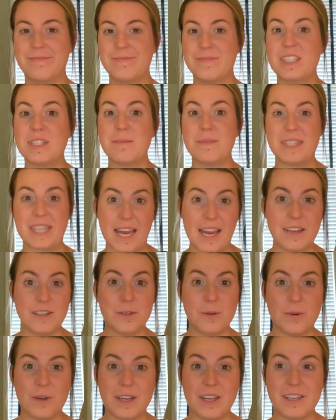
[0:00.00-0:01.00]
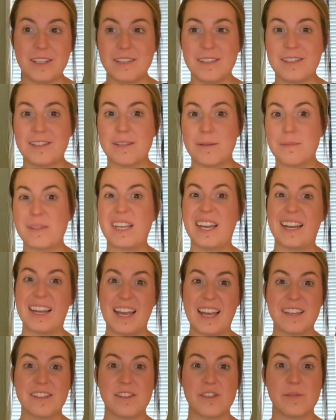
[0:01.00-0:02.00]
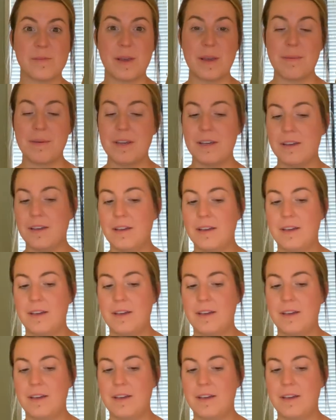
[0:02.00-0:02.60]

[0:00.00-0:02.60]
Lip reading: some sand toys, some sand castles maybe,